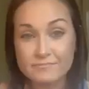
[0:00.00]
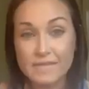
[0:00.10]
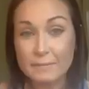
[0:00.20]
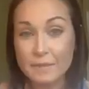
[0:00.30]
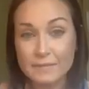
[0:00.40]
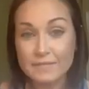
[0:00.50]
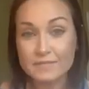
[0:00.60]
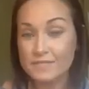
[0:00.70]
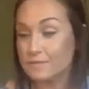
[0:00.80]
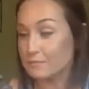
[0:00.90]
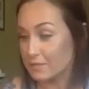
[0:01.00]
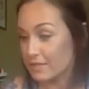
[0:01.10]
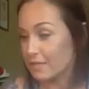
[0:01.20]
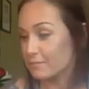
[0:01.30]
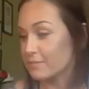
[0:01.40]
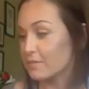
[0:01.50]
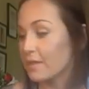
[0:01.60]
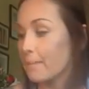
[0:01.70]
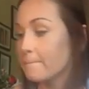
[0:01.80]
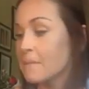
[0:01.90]
I'm not making this up. Look it up,
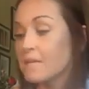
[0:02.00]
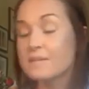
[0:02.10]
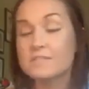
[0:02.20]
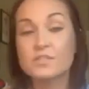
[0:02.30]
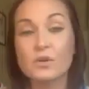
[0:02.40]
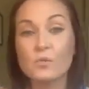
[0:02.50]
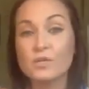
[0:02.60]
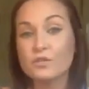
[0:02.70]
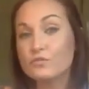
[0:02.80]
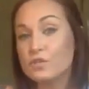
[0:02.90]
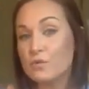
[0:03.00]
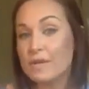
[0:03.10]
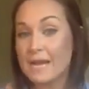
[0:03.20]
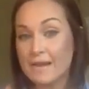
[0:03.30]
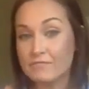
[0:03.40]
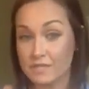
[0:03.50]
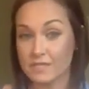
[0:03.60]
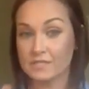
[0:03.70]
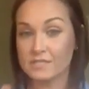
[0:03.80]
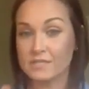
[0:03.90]
okay? So when you don't have
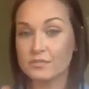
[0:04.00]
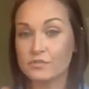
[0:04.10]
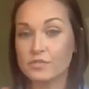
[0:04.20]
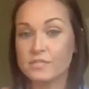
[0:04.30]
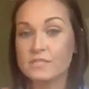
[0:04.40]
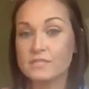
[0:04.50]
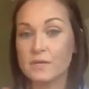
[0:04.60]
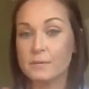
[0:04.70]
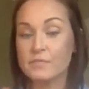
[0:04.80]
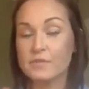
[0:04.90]
this in your system,